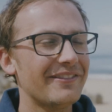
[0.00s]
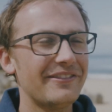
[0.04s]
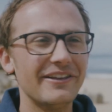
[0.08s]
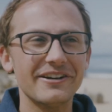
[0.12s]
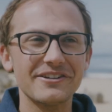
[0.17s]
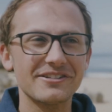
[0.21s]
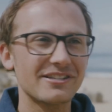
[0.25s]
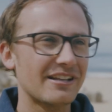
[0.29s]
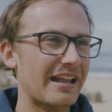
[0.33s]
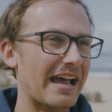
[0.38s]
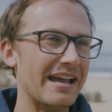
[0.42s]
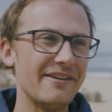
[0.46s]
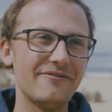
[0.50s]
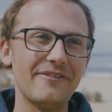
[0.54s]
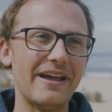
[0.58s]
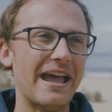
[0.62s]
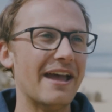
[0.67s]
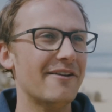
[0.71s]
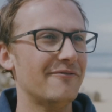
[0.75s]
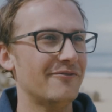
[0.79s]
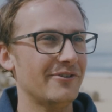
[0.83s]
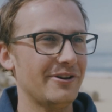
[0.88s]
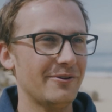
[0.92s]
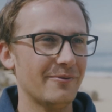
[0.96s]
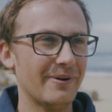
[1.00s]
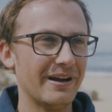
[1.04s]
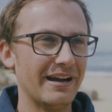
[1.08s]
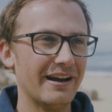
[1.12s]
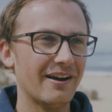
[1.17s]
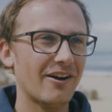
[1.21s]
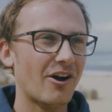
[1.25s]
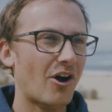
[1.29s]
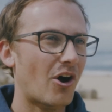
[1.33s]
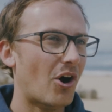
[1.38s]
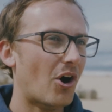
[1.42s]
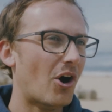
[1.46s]
there's life
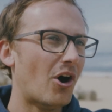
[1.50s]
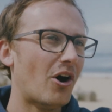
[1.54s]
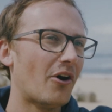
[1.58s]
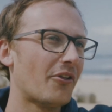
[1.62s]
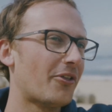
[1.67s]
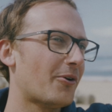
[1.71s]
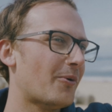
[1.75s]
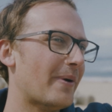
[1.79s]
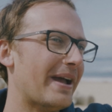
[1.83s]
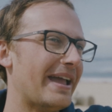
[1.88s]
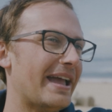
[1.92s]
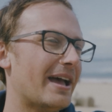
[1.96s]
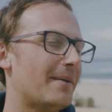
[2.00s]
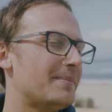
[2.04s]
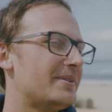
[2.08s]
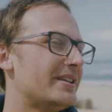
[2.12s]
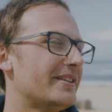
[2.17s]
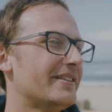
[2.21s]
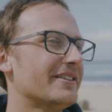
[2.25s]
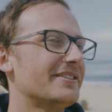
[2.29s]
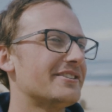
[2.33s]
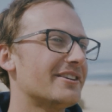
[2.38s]
everywhere, all the way up to the